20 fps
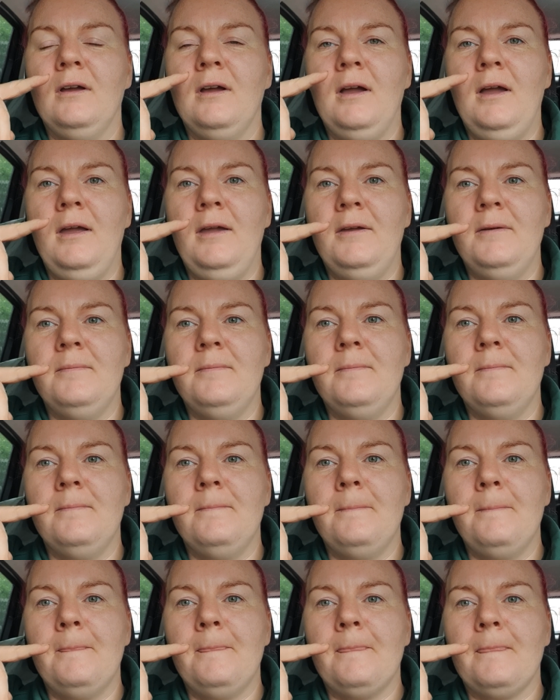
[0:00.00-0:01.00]

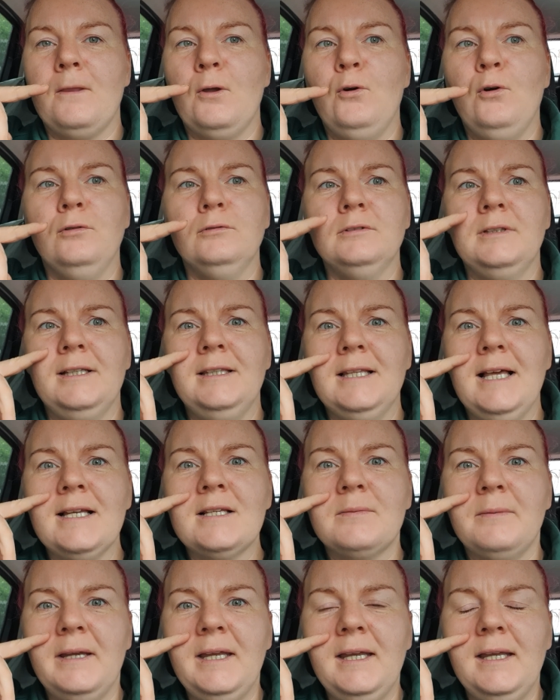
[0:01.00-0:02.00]
only
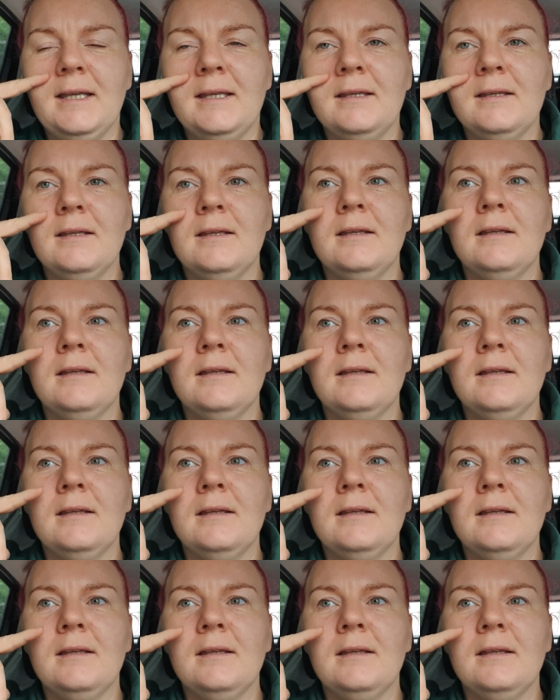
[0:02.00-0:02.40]
last week,